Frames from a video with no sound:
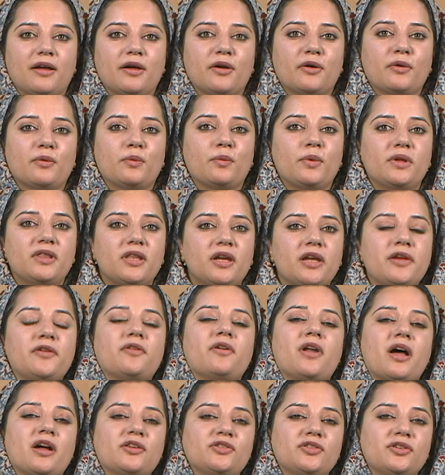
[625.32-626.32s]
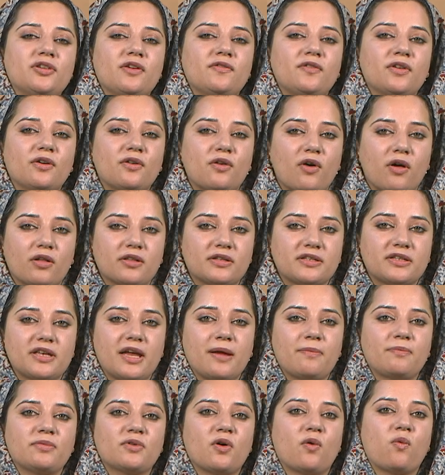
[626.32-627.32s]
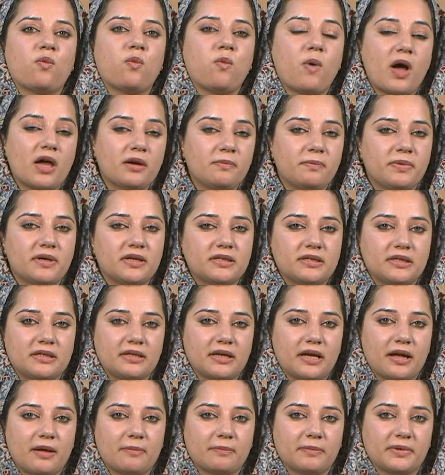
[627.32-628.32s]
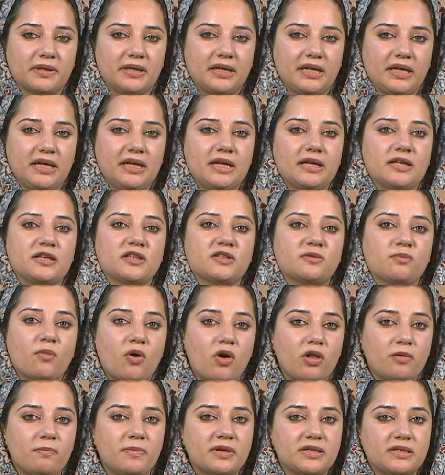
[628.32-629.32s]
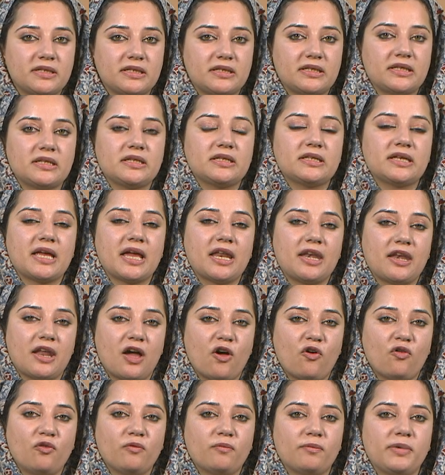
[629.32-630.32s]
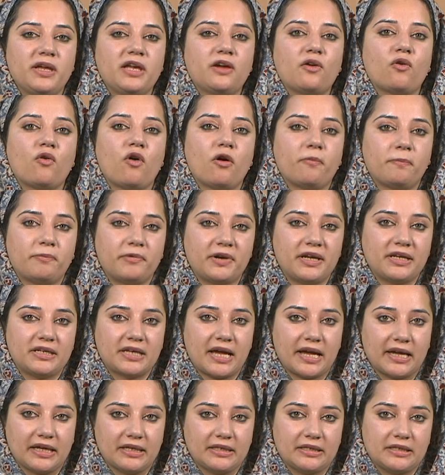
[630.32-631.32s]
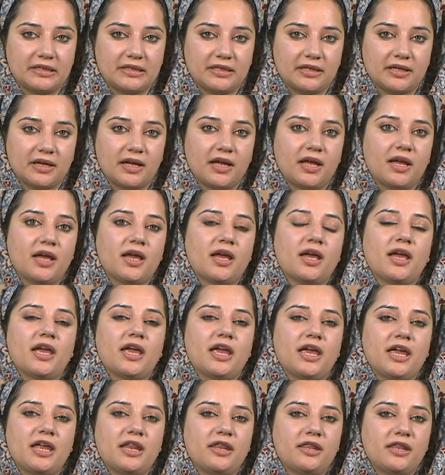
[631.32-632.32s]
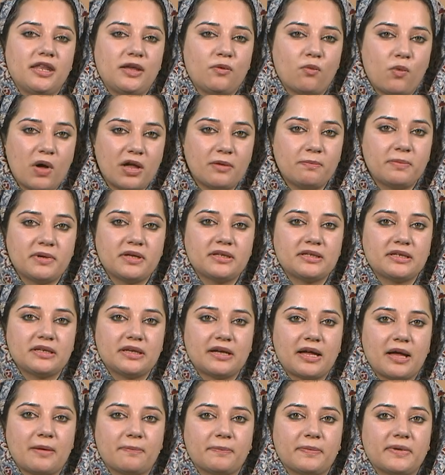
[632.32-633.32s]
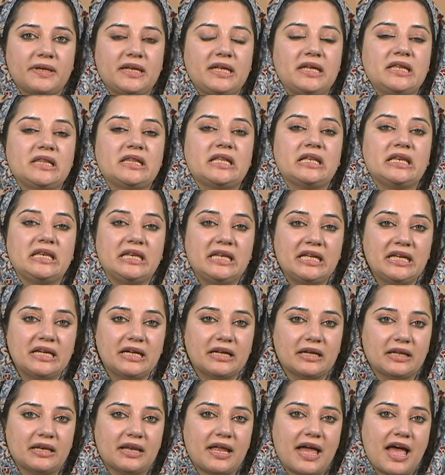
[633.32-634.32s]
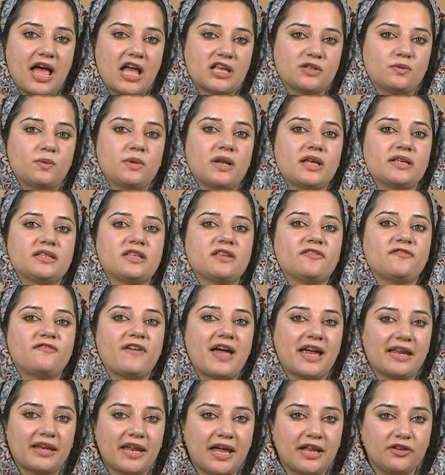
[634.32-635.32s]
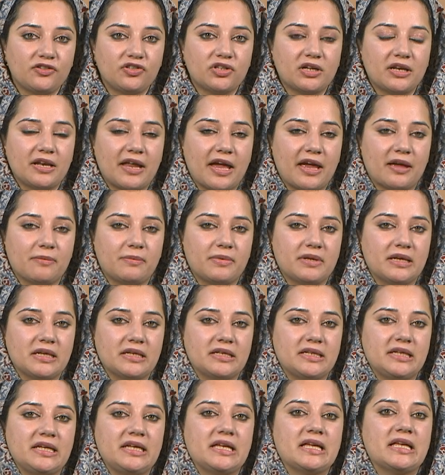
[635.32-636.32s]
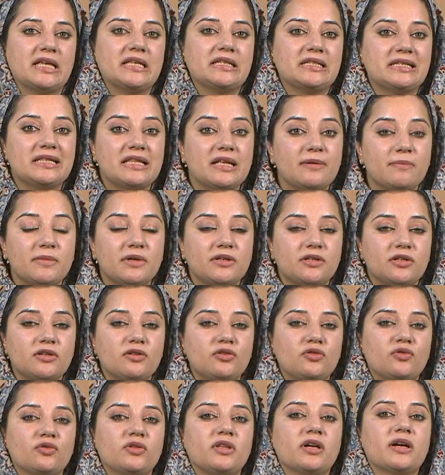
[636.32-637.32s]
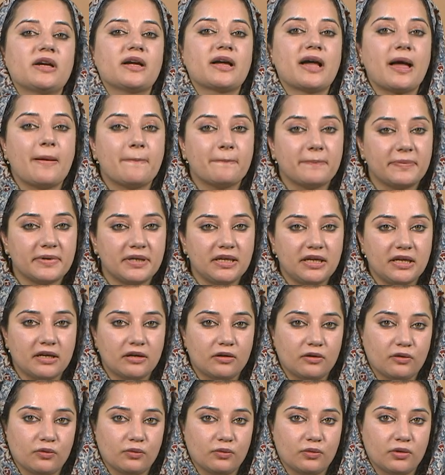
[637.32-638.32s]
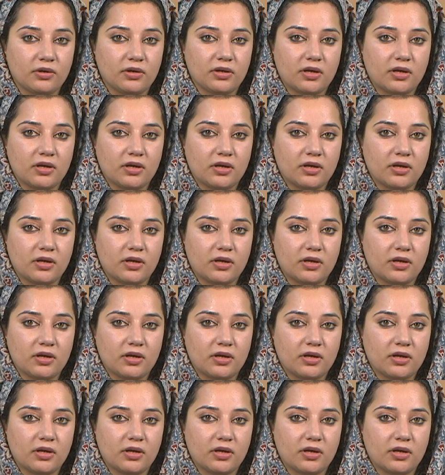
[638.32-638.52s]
With the introduction of the concept of one-person company, small businesses can now be corporatized. In the one-person company, the legal as well as the financial liability is limited to the company alone.